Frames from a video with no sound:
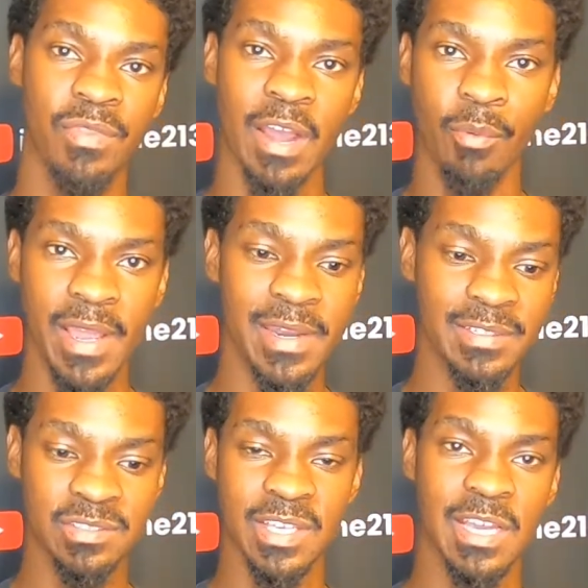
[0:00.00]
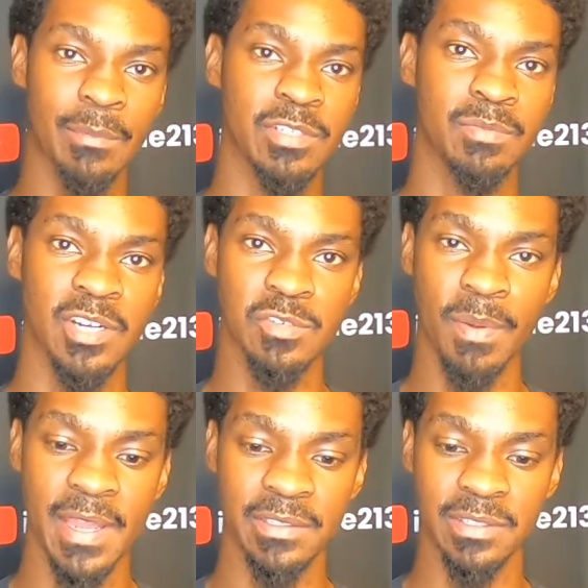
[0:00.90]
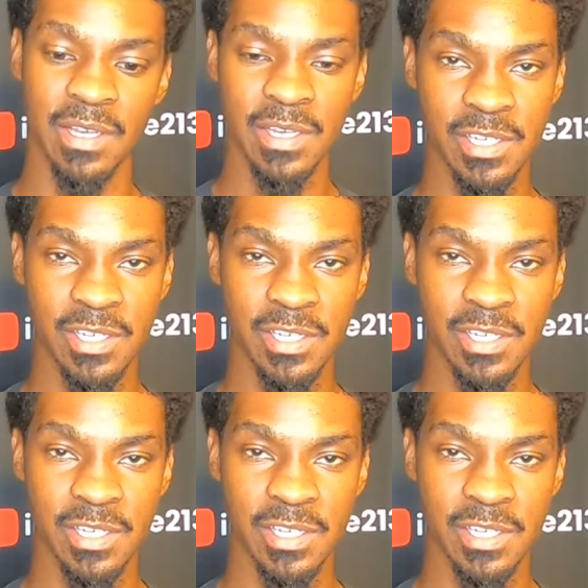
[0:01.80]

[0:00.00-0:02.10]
That way it doesn't take up as much space.